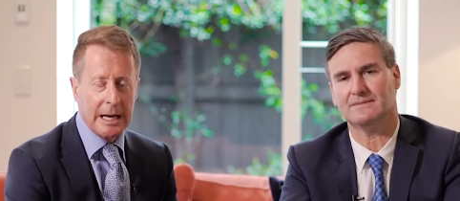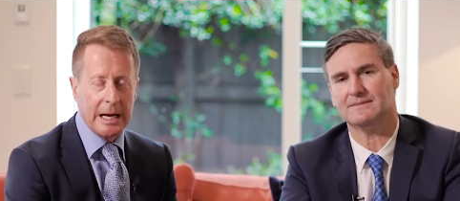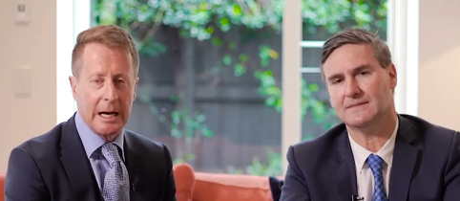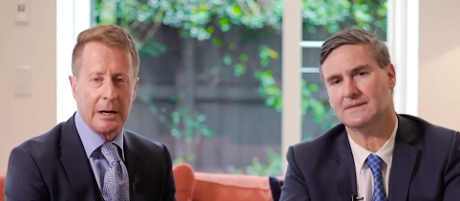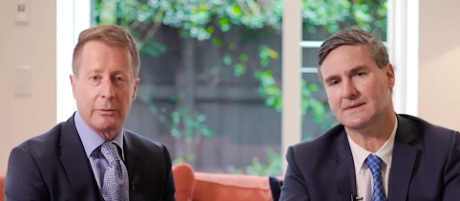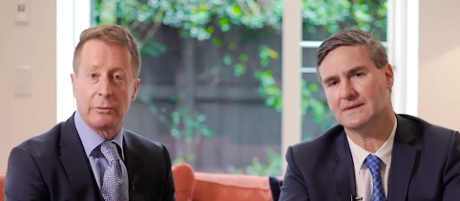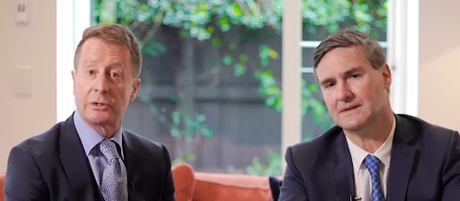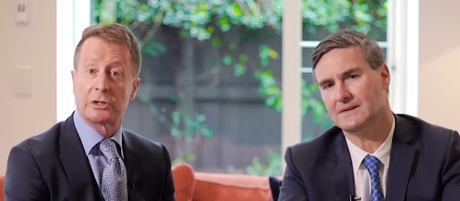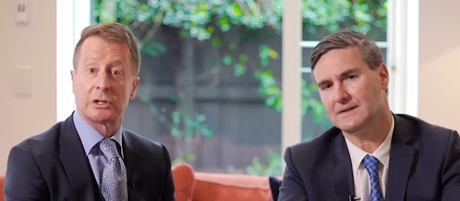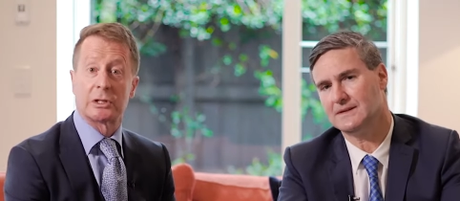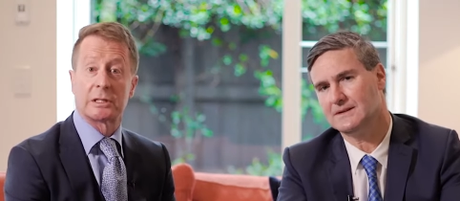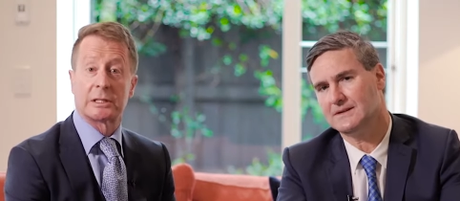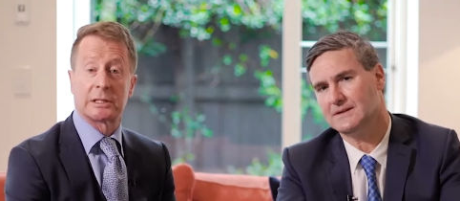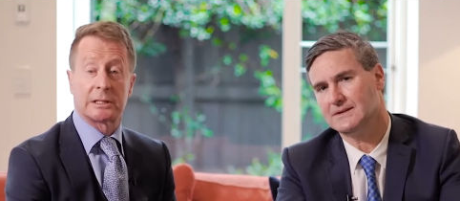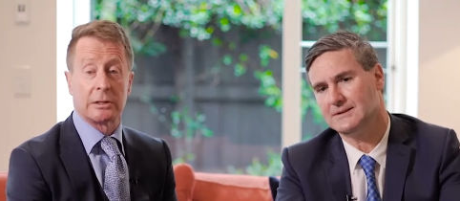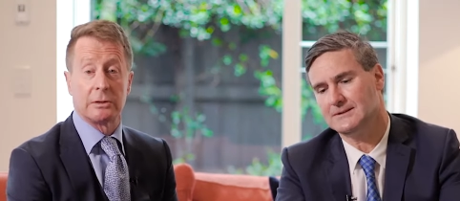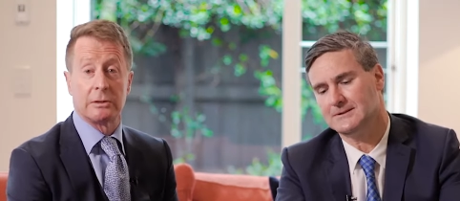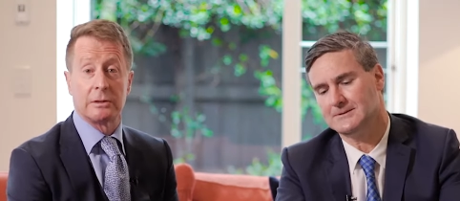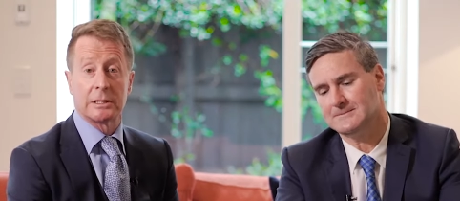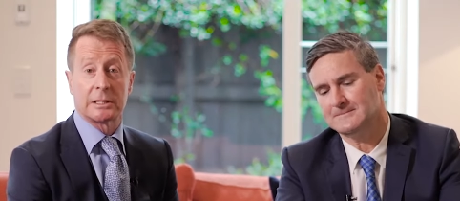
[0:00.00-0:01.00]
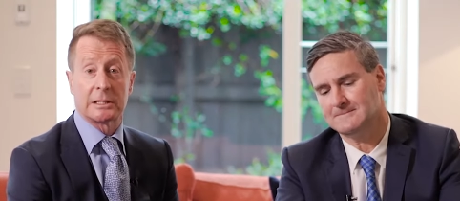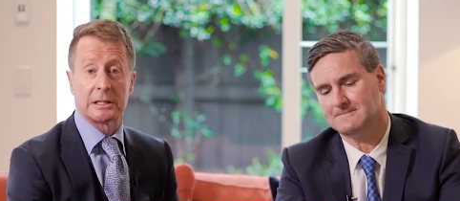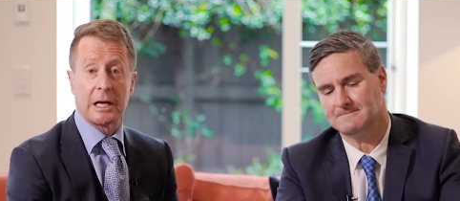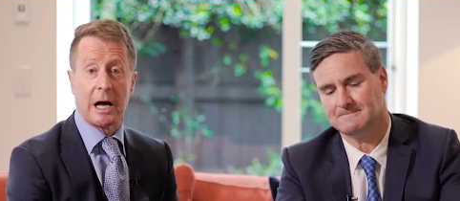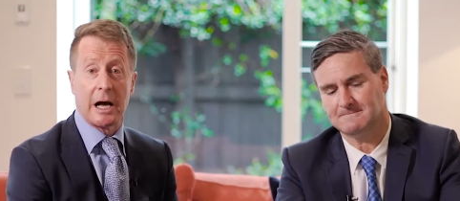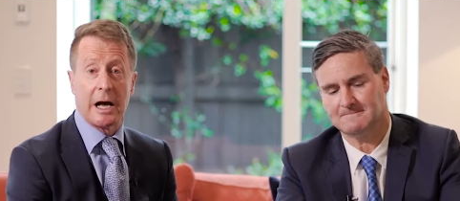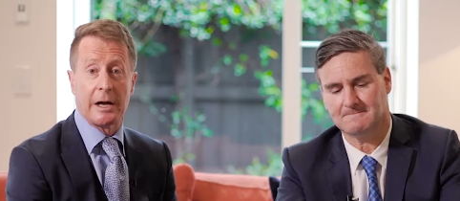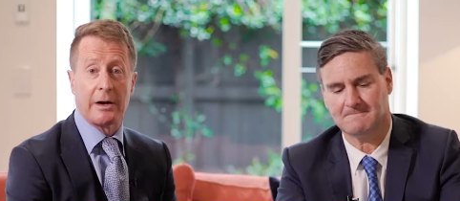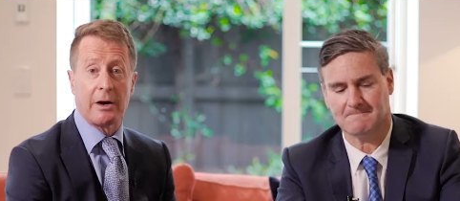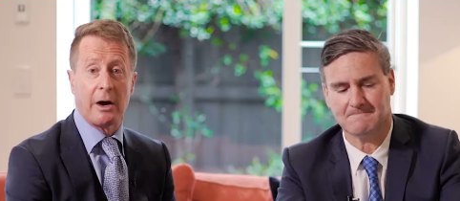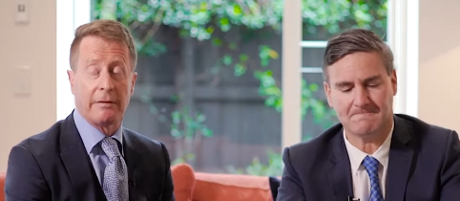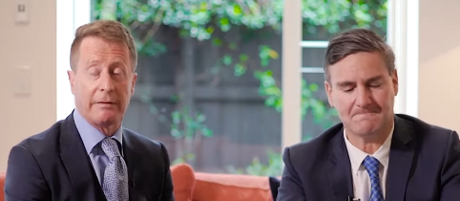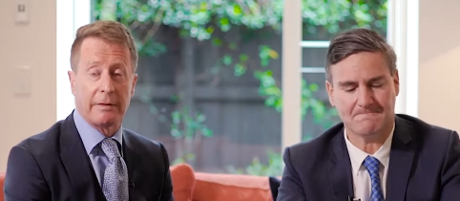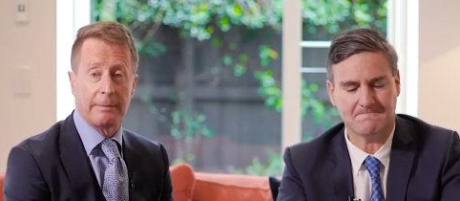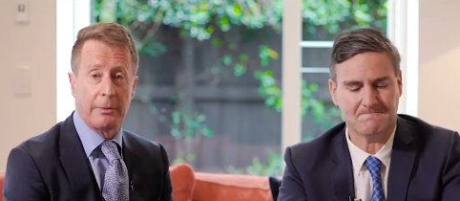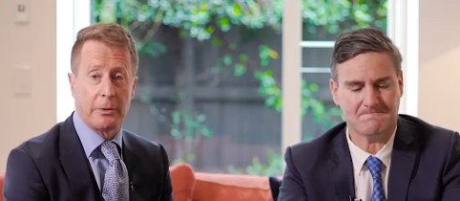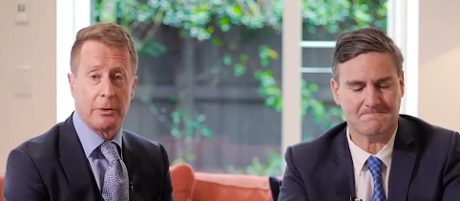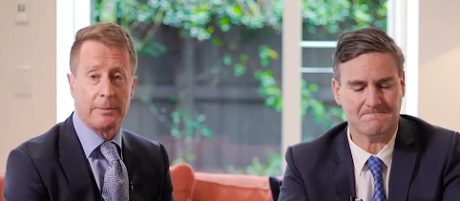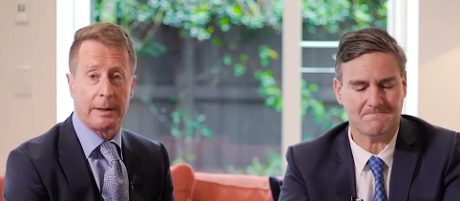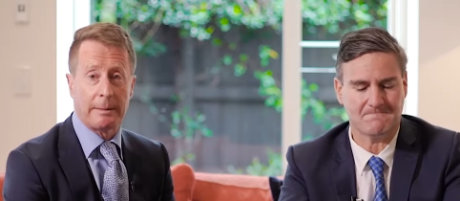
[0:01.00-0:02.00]
Speaker 1: Uh, which is still the sign of a
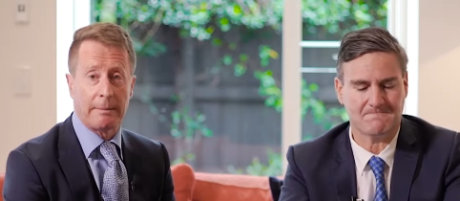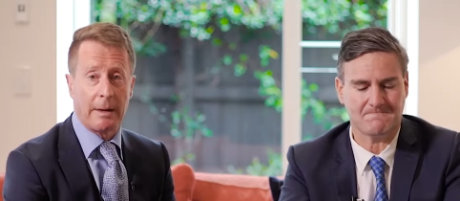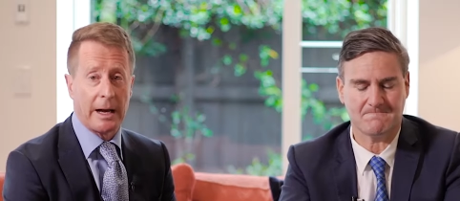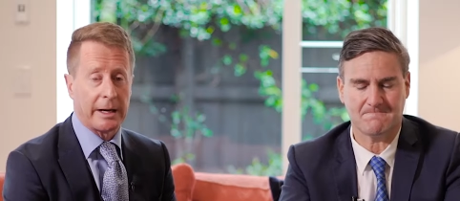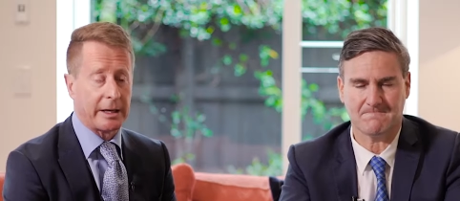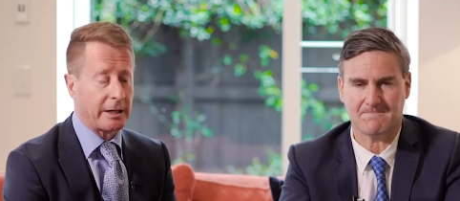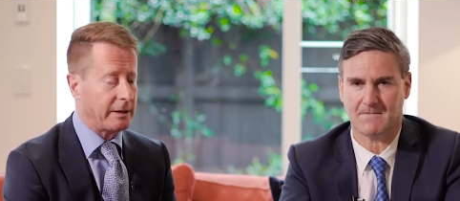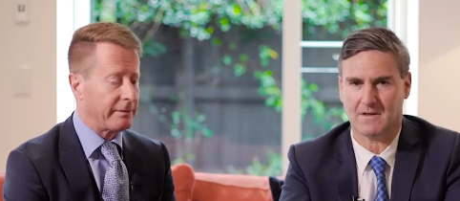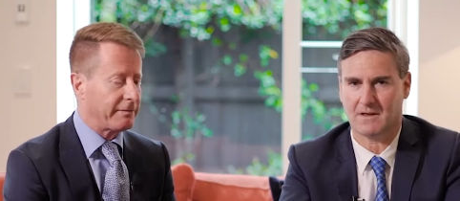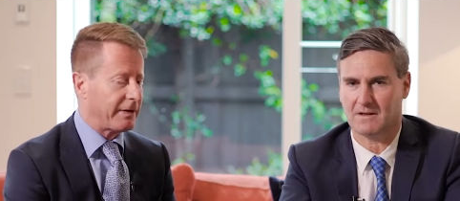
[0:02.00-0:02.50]
booming market.